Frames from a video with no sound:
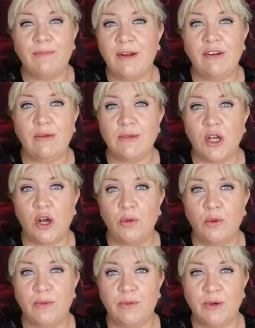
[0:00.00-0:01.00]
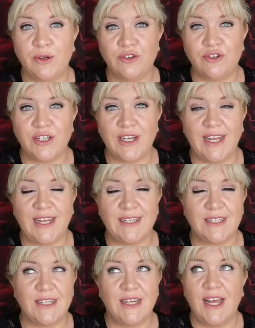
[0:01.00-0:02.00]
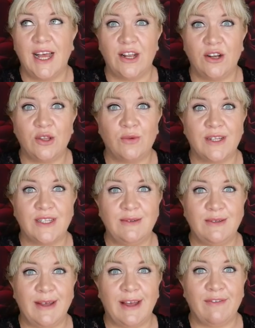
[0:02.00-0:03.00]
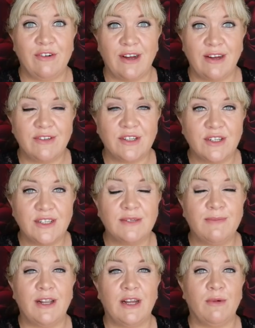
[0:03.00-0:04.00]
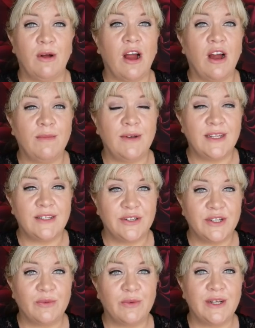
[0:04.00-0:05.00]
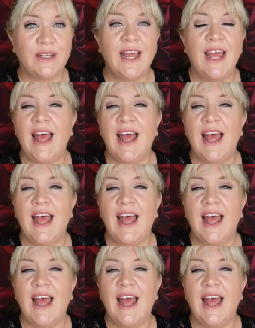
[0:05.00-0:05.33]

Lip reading: Miriam's Hope 100 is another one that seems to be having great results. Palermo Harmony is another one.